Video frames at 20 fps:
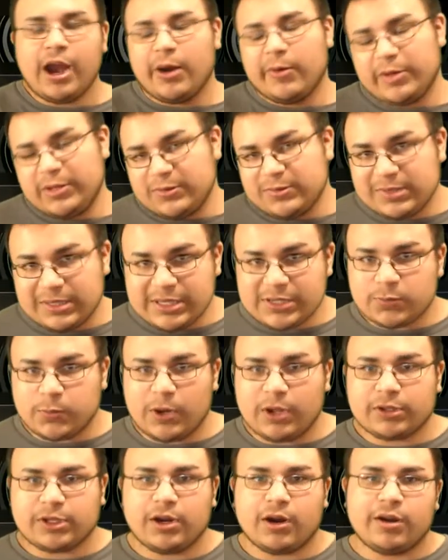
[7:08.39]
I want to use this
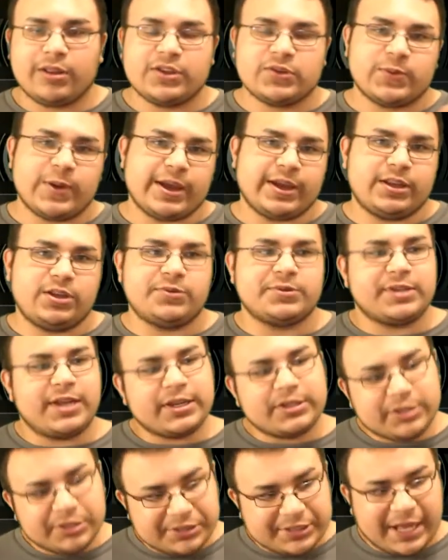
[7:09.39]
wildcard, this way I can use an
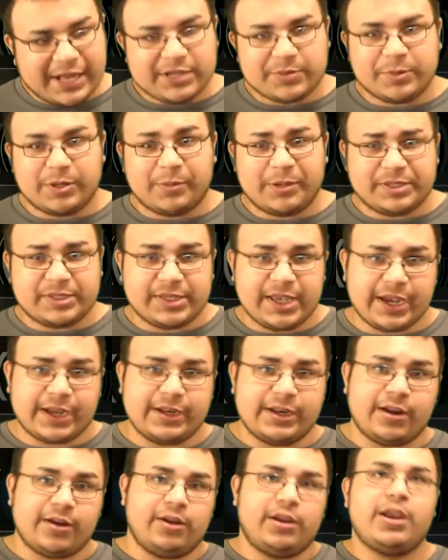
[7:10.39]
extra attachment on my
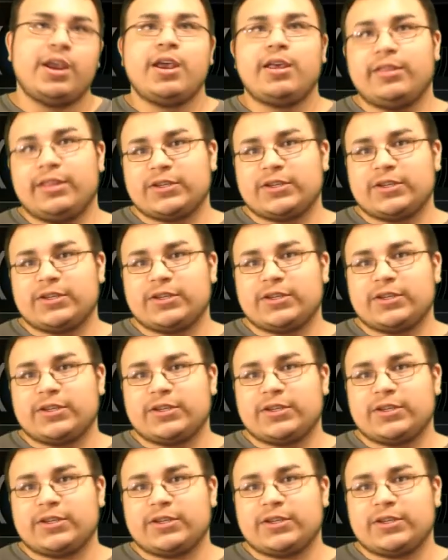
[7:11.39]
secondary.